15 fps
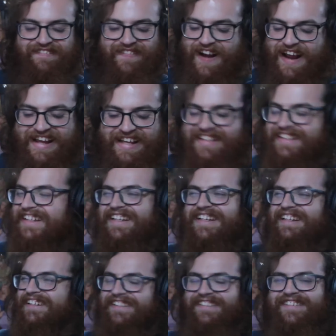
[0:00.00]
Right? Well,
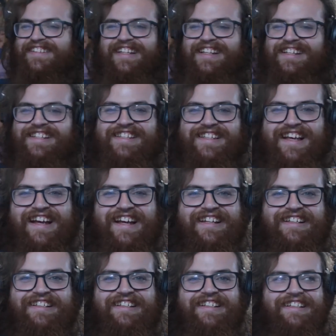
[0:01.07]
like, who thinks that? Hold
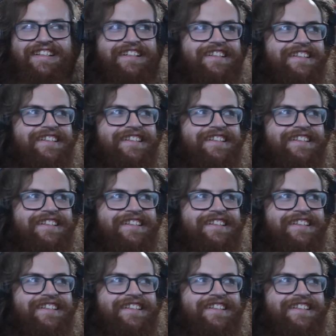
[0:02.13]
on now.